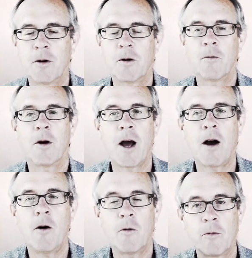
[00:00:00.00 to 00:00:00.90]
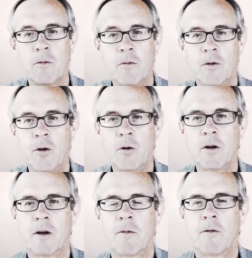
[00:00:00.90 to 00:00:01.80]
We're now doing
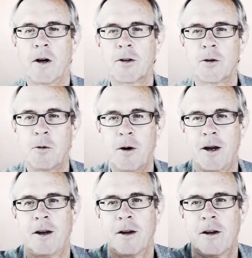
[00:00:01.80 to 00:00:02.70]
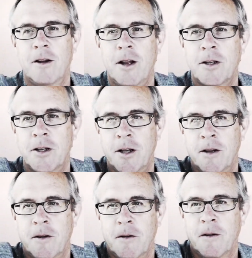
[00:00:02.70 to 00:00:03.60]
it the professional way. That's
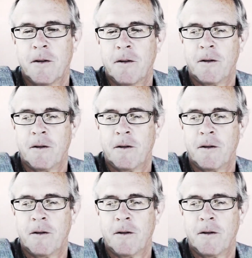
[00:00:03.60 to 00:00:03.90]
it.